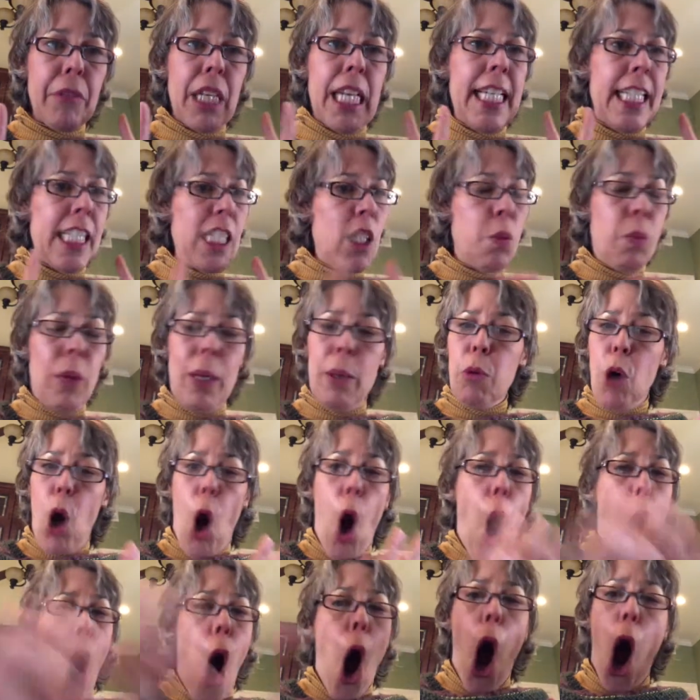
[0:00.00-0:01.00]
is we were
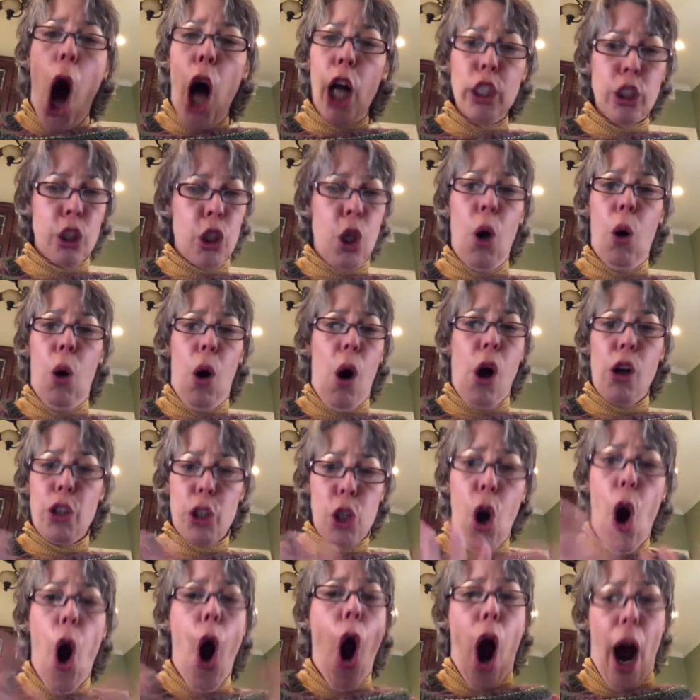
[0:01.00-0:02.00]
all taught,
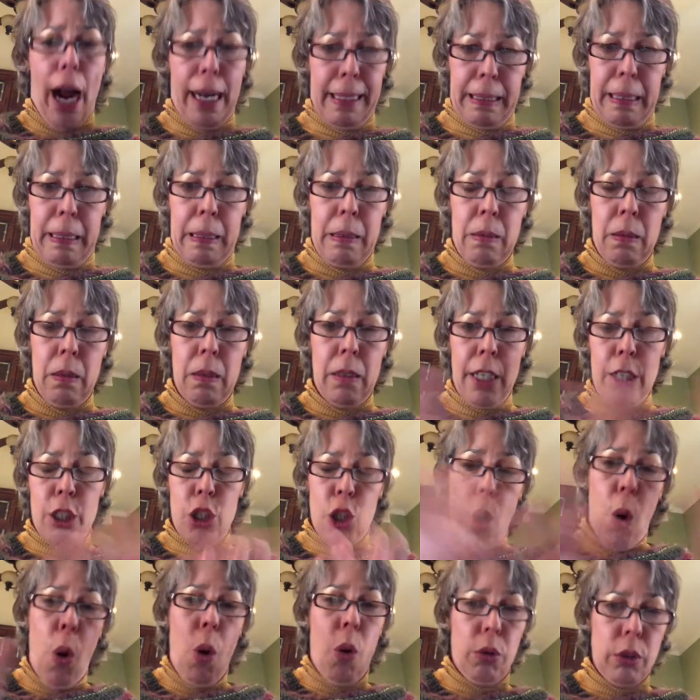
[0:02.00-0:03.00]
taught and
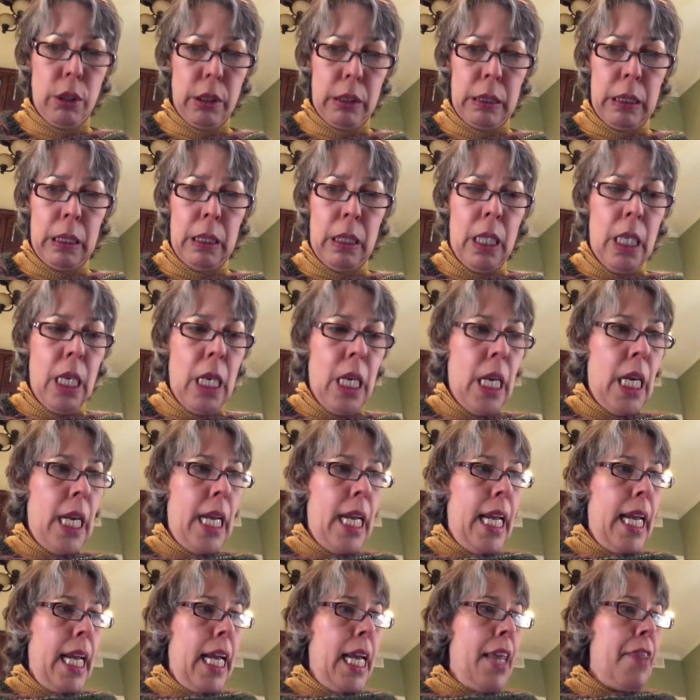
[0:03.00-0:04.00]
told
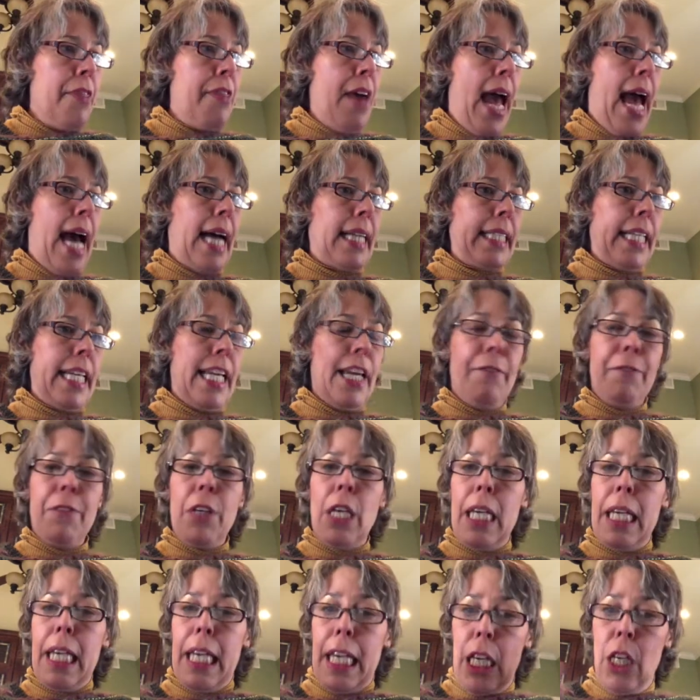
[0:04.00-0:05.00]
that if
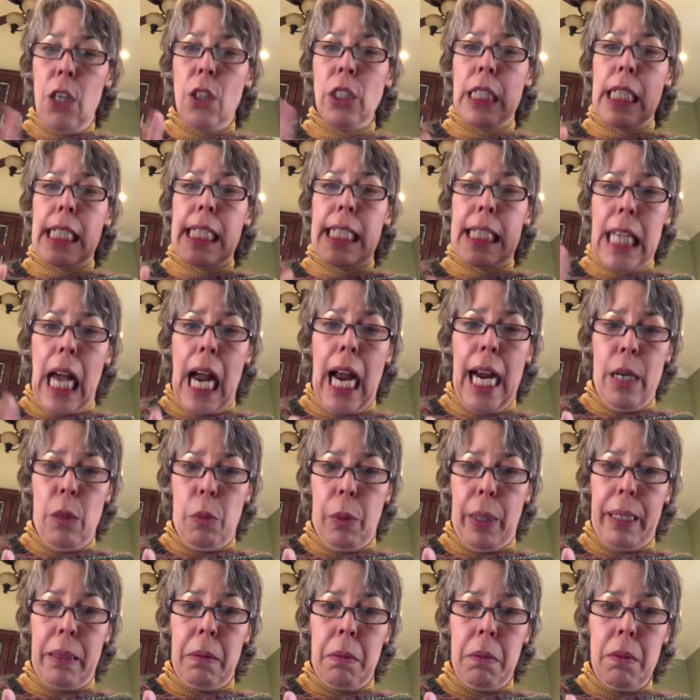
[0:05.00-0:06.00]
you hear the
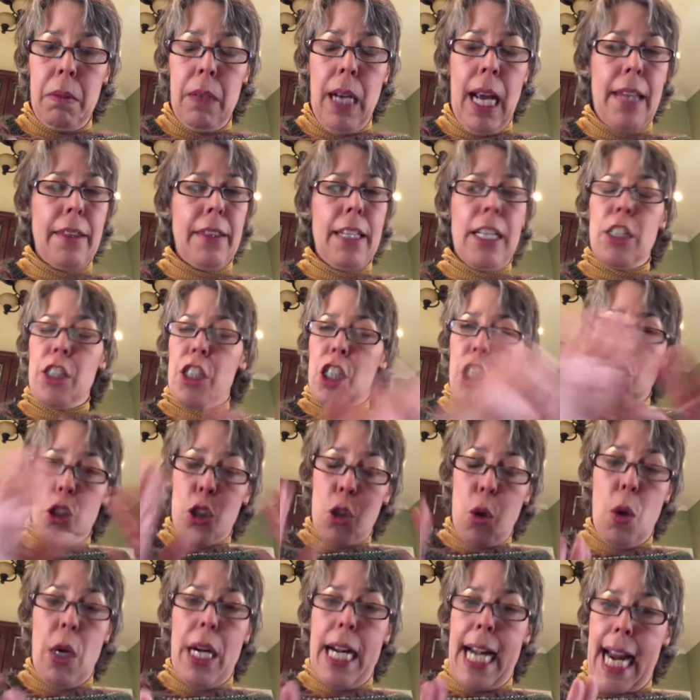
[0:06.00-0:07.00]
siren and there's a
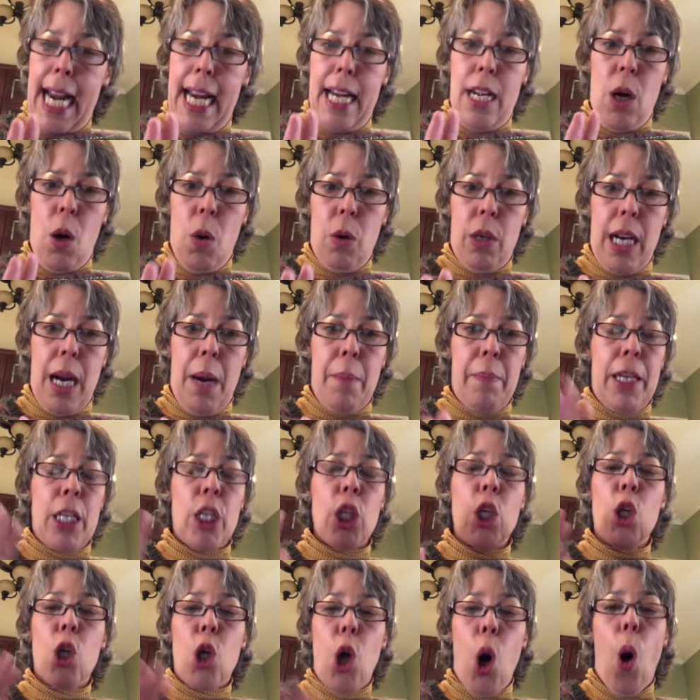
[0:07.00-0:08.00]
tornado coming,
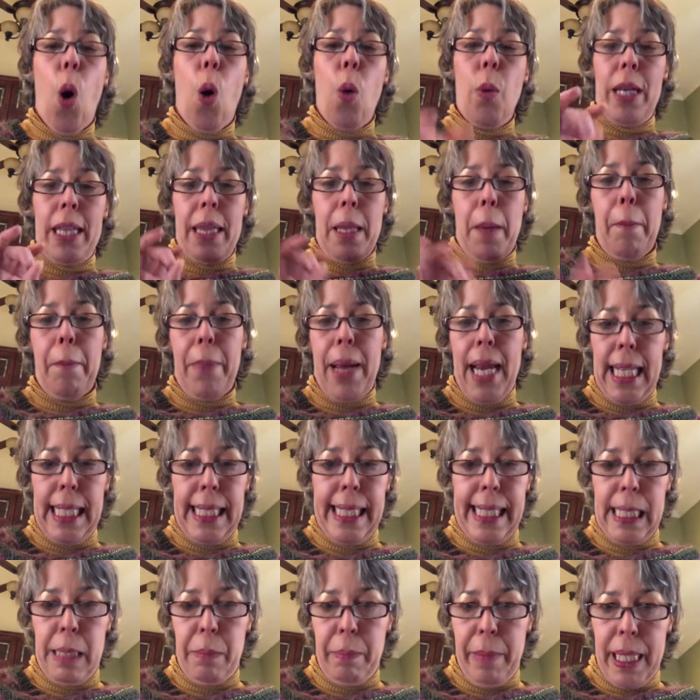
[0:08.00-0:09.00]
you go in the
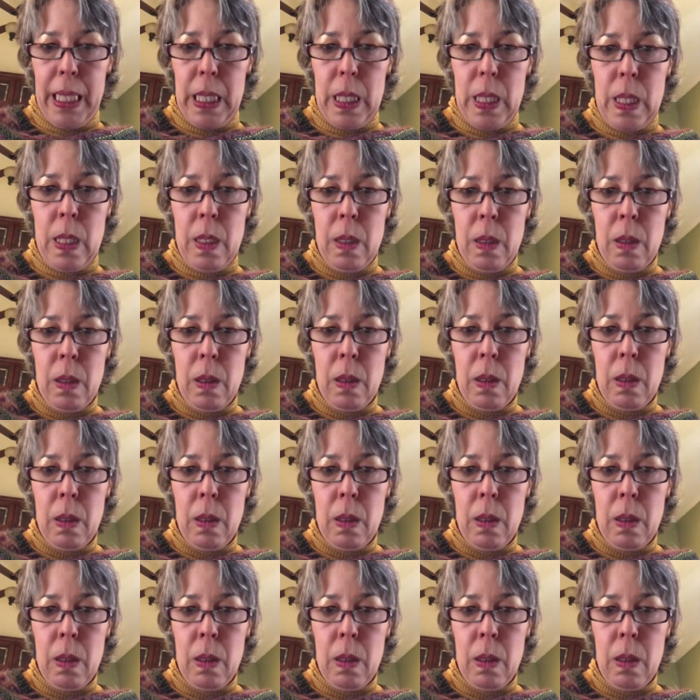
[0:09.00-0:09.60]
basement.